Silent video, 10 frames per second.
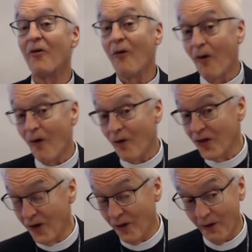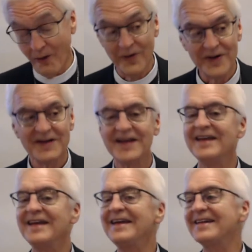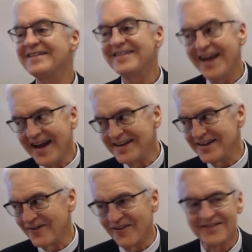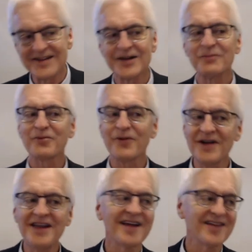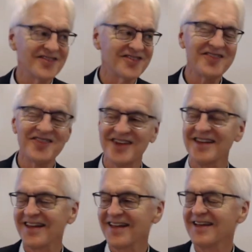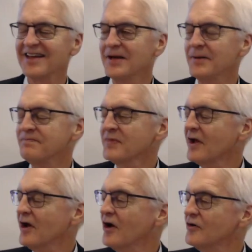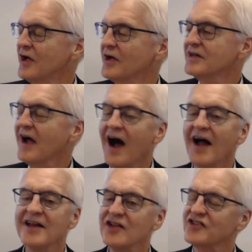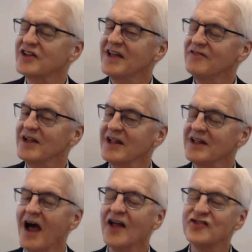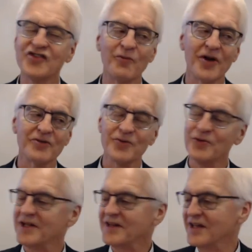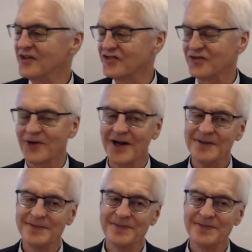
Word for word: Although in Daniel, pretty consistently, uh, God is giving, God's the one ruling the history.